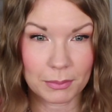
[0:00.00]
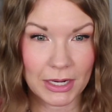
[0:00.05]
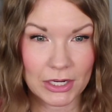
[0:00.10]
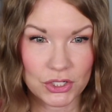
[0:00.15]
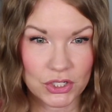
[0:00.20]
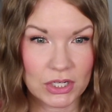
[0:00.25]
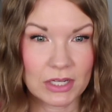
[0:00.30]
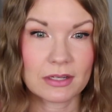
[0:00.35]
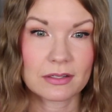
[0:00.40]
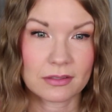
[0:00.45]
my
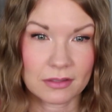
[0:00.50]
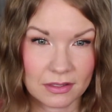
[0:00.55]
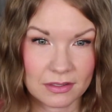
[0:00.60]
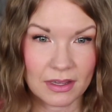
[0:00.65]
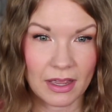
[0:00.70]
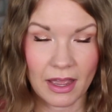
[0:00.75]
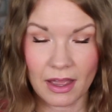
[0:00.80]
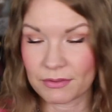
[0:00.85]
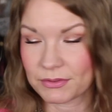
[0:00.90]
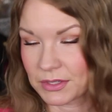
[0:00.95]
cheeks because
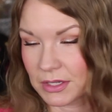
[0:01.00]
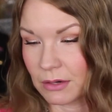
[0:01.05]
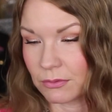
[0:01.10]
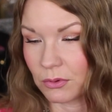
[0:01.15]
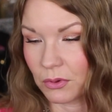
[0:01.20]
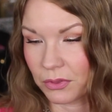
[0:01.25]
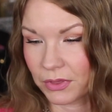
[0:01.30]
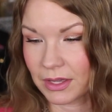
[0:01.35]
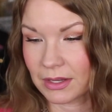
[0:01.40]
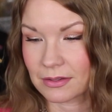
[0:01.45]
I have
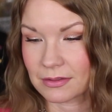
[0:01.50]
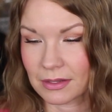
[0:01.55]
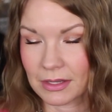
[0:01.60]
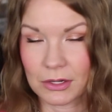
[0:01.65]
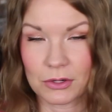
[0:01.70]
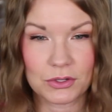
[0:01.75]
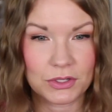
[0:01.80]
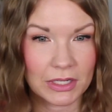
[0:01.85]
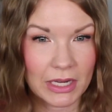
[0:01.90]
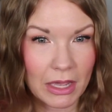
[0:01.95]
several things
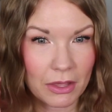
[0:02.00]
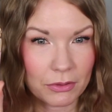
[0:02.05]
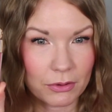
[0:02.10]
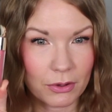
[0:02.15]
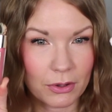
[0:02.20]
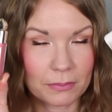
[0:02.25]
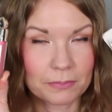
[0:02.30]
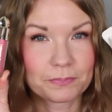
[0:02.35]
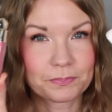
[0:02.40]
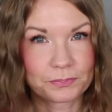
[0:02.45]
layered
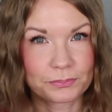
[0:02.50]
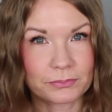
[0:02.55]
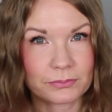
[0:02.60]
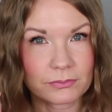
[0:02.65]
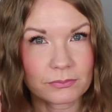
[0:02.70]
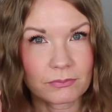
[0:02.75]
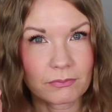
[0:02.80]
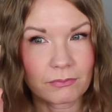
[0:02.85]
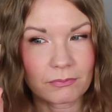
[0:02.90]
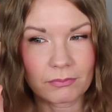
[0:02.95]
together.
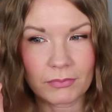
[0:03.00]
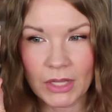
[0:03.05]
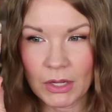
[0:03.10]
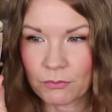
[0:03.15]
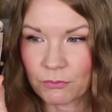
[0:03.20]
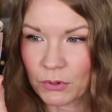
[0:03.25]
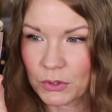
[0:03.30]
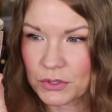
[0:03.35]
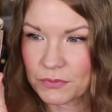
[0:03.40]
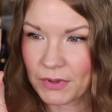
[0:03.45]

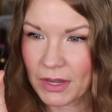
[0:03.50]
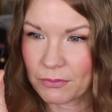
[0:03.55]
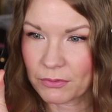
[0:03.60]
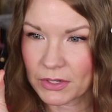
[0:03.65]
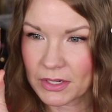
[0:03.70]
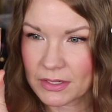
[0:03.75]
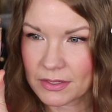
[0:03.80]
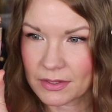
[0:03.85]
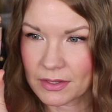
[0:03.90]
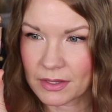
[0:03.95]
First favorite is